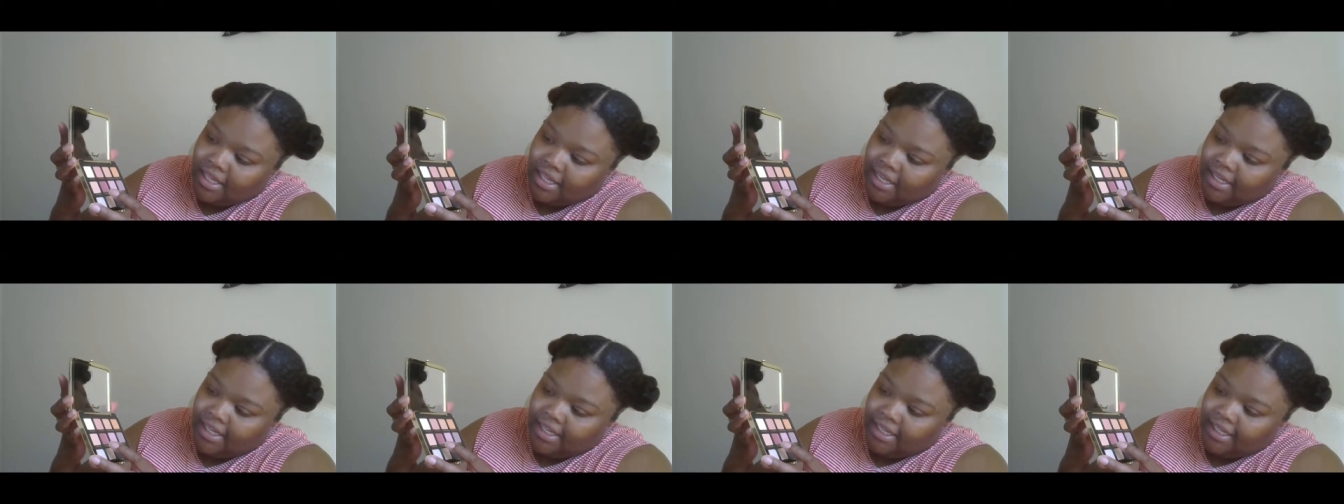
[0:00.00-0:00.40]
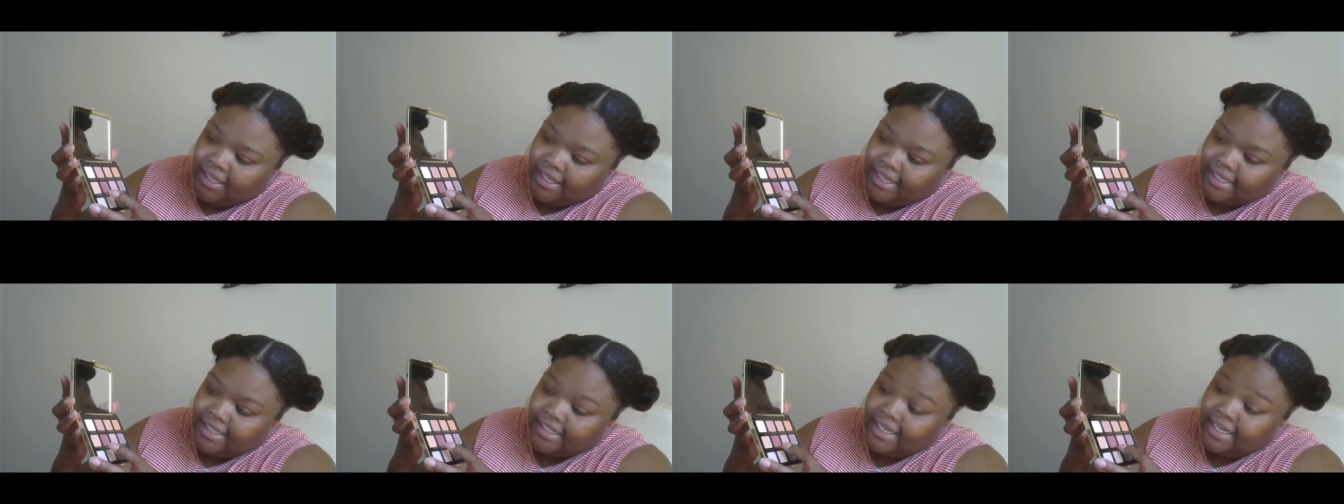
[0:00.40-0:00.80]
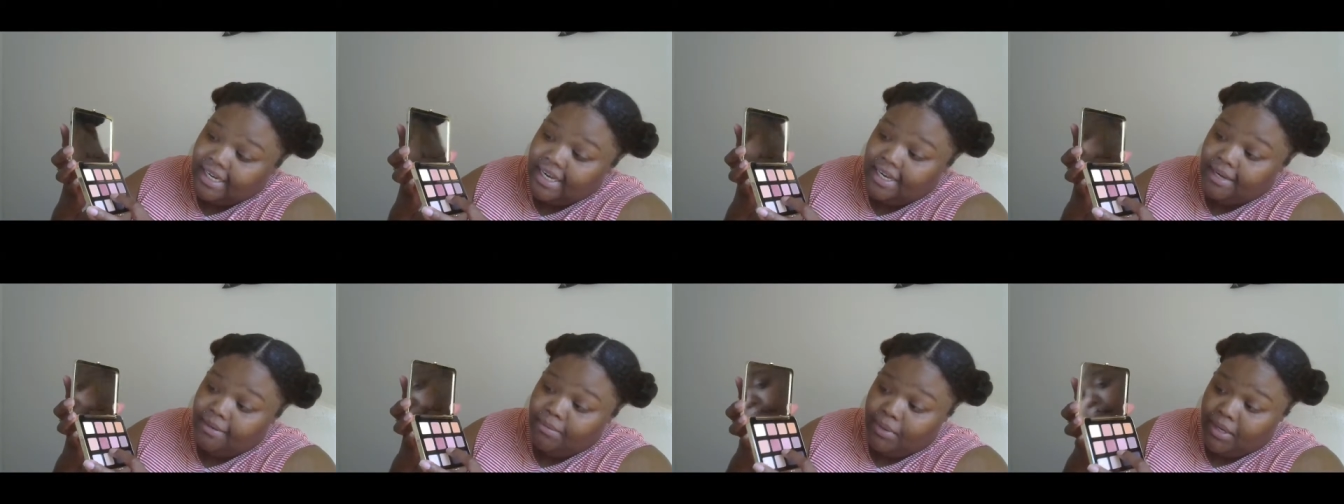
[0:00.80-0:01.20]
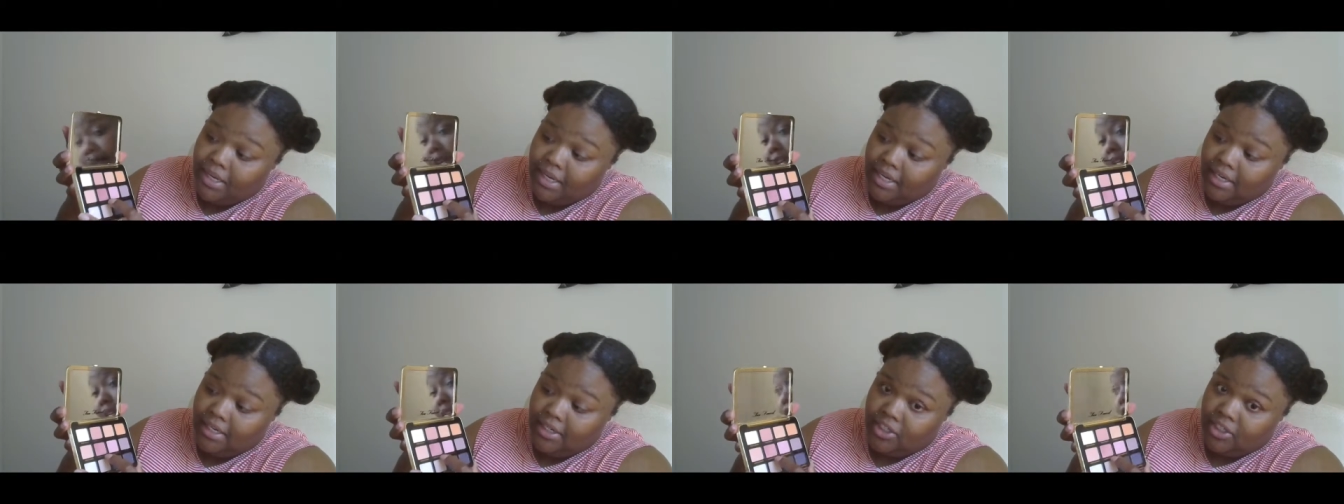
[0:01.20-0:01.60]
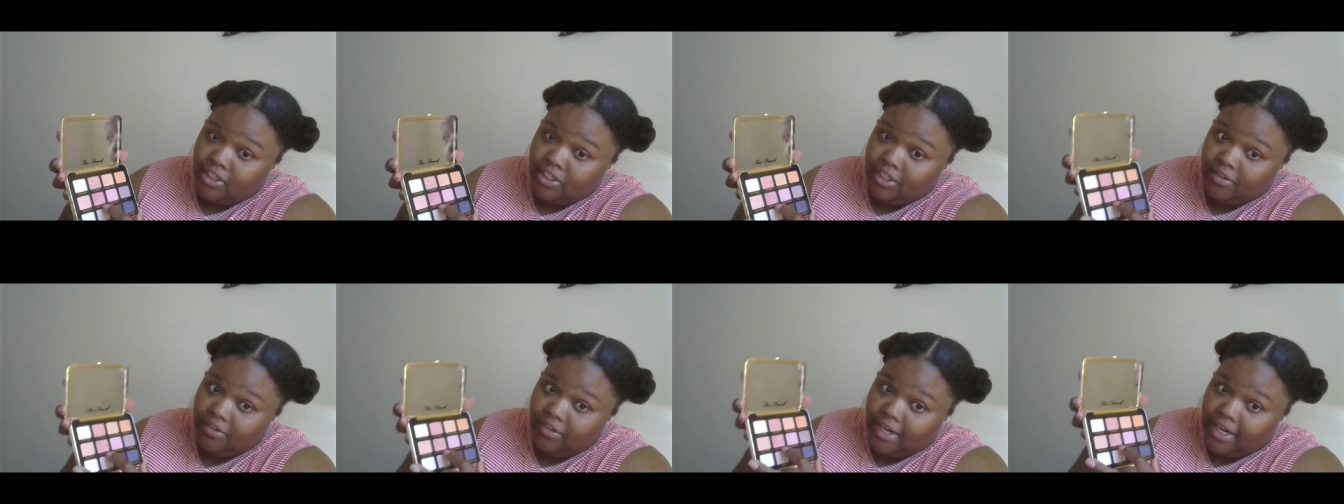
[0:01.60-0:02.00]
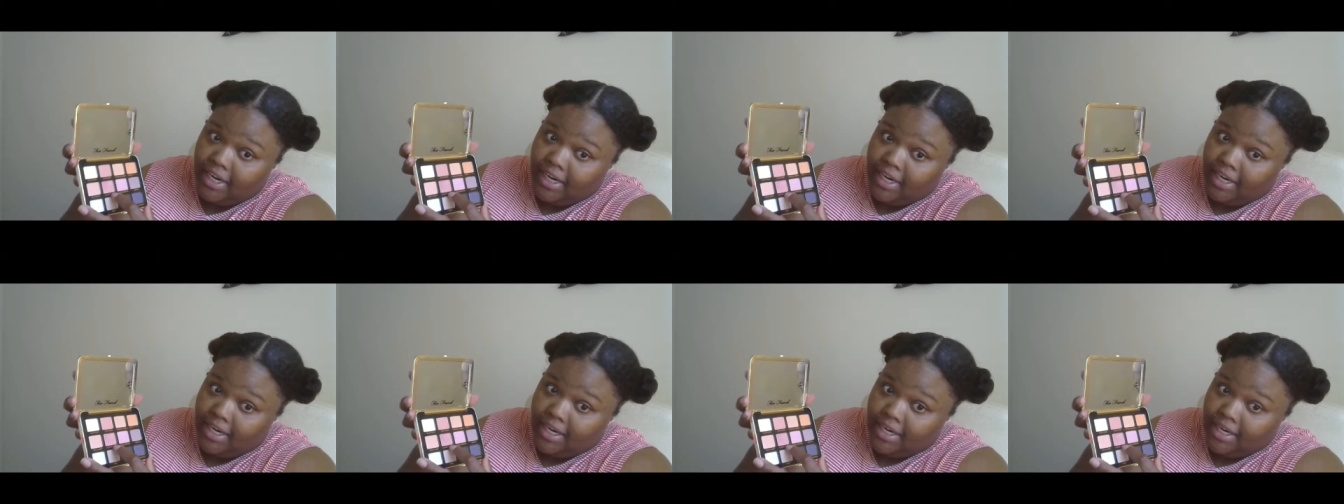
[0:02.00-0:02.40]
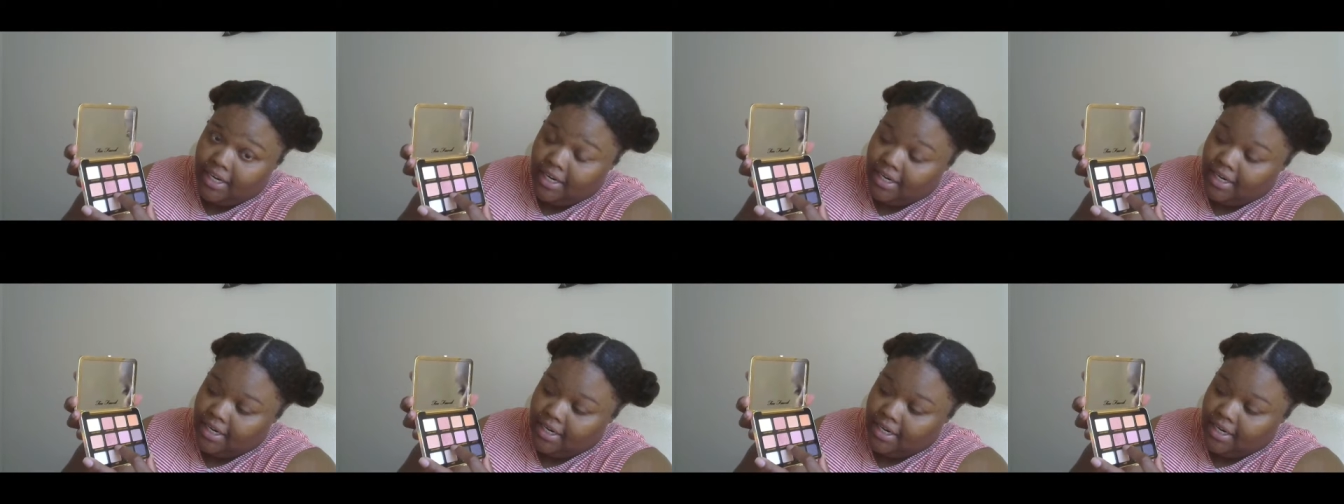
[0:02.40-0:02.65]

glistening peach right here,